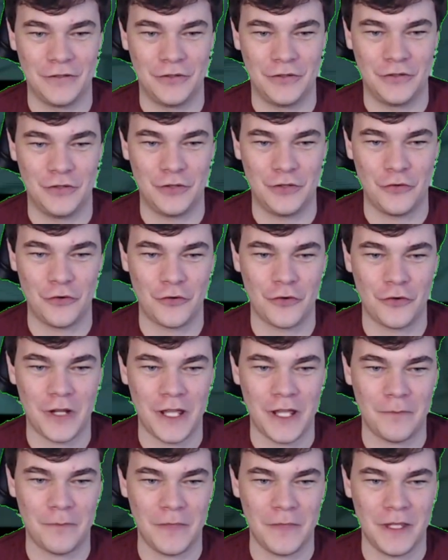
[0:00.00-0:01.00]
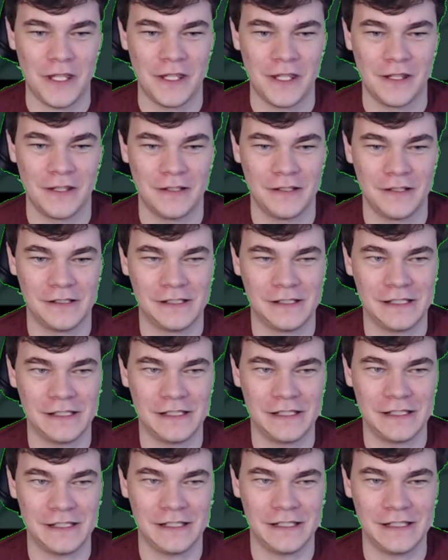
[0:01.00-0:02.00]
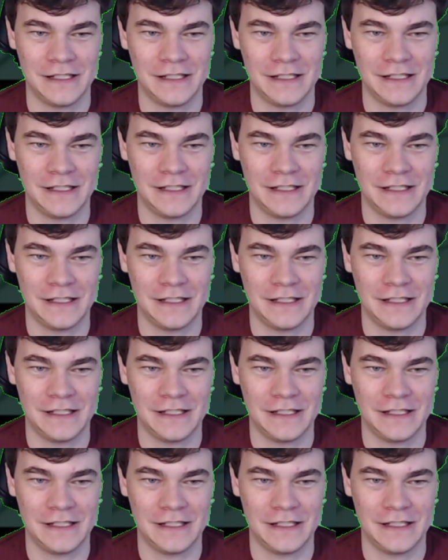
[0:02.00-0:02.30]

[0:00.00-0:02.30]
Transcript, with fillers: Don't grab me. Ah.